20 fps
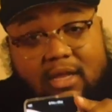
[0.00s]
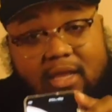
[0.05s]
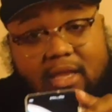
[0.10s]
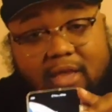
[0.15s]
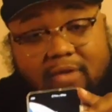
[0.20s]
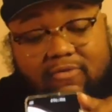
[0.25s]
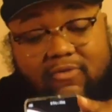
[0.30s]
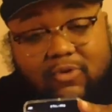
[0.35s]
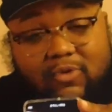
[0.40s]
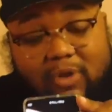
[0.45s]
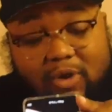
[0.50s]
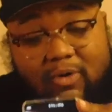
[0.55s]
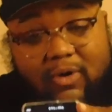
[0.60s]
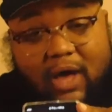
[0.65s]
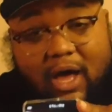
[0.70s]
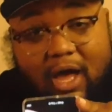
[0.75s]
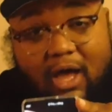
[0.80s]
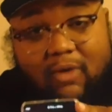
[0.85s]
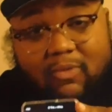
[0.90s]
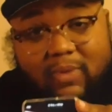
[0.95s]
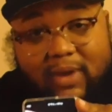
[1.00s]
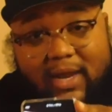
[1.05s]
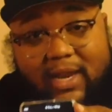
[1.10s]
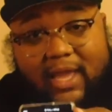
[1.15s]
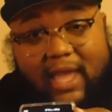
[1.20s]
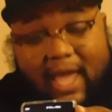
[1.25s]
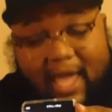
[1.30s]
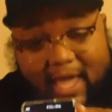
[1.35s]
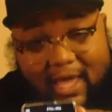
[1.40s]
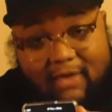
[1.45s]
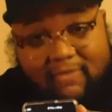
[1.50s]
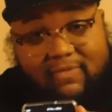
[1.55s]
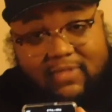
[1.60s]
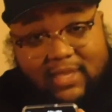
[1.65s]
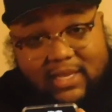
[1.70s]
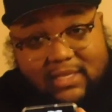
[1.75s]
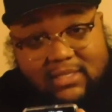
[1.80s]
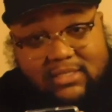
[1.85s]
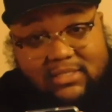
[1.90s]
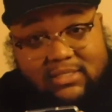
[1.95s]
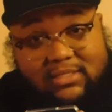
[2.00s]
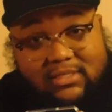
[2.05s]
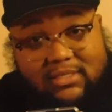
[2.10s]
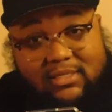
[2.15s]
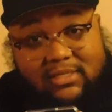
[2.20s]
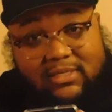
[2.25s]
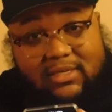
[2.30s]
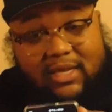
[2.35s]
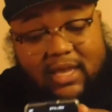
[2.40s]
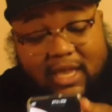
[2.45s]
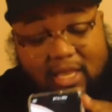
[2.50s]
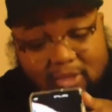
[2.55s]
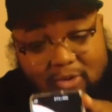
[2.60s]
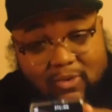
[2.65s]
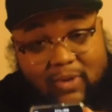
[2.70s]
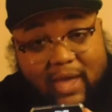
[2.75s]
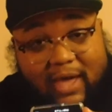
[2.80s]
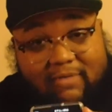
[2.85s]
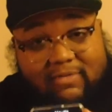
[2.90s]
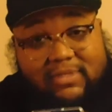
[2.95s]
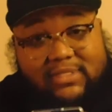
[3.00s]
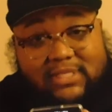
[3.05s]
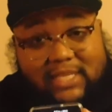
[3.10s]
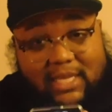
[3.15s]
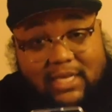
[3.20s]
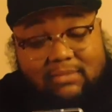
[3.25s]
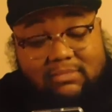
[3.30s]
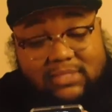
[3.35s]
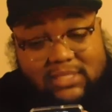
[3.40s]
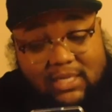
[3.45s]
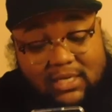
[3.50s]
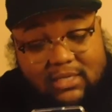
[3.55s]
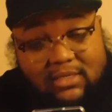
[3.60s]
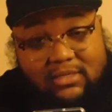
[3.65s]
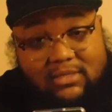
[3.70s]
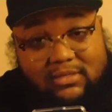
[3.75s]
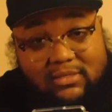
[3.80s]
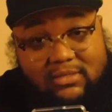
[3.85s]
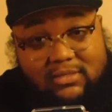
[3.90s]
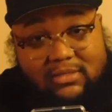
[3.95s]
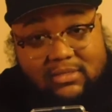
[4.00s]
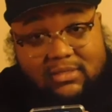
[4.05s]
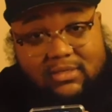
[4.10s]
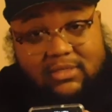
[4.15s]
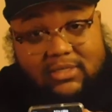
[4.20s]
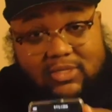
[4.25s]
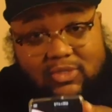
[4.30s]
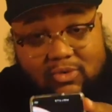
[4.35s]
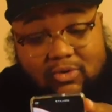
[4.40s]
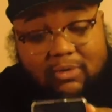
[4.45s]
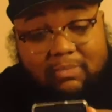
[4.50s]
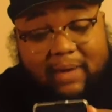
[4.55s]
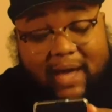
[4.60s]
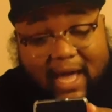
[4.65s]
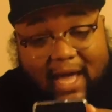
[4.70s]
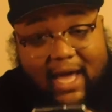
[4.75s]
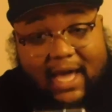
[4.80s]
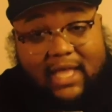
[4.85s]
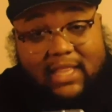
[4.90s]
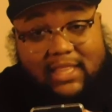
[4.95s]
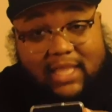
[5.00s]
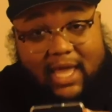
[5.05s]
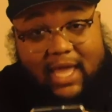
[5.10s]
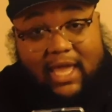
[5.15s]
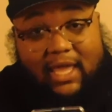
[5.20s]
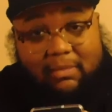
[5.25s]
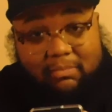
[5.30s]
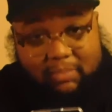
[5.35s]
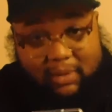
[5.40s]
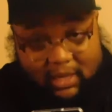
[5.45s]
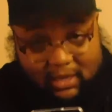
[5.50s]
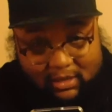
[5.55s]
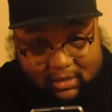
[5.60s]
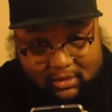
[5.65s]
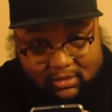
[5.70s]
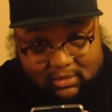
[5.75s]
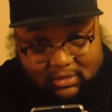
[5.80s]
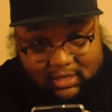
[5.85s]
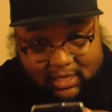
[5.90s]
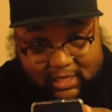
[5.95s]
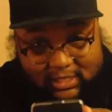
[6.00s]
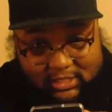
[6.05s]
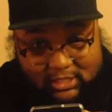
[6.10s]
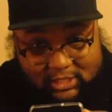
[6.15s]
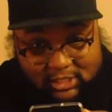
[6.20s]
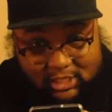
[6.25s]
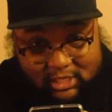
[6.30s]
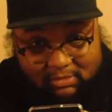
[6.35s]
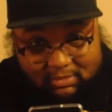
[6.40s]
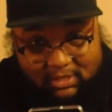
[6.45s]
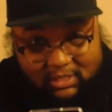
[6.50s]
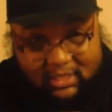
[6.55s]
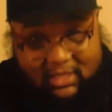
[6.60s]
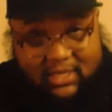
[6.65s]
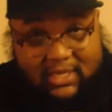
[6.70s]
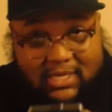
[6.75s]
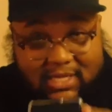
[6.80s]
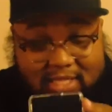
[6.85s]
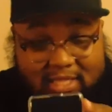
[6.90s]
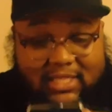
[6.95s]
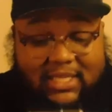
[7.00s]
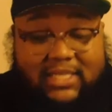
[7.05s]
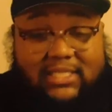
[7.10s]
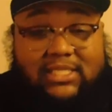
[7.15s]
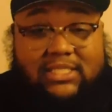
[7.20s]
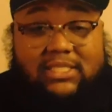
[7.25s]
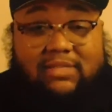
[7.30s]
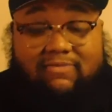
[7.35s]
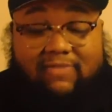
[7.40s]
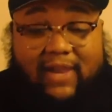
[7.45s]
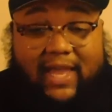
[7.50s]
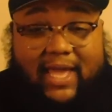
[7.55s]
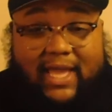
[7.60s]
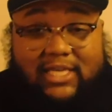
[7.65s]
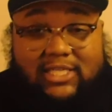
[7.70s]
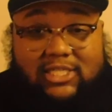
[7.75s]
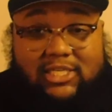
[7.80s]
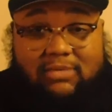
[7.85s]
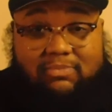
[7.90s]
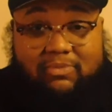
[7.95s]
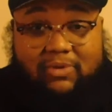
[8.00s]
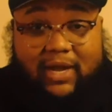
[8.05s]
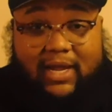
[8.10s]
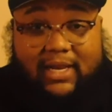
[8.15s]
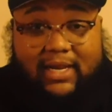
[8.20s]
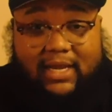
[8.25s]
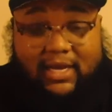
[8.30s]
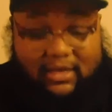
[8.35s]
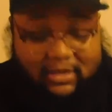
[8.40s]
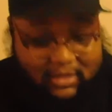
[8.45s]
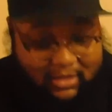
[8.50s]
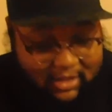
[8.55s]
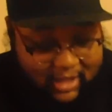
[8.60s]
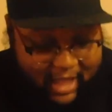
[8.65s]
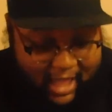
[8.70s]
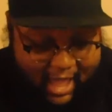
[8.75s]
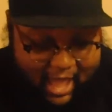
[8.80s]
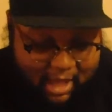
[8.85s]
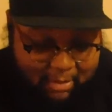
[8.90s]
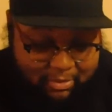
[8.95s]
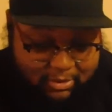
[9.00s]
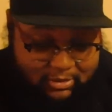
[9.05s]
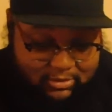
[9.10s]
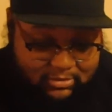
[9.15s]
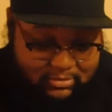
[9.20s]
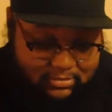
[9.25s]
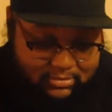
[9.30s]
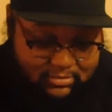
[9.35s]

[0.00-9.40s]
If you don't already have this, and you have a Samsung, you are behind the 8 ball, ladies and gentlemen. This is the flagship right now. Apple,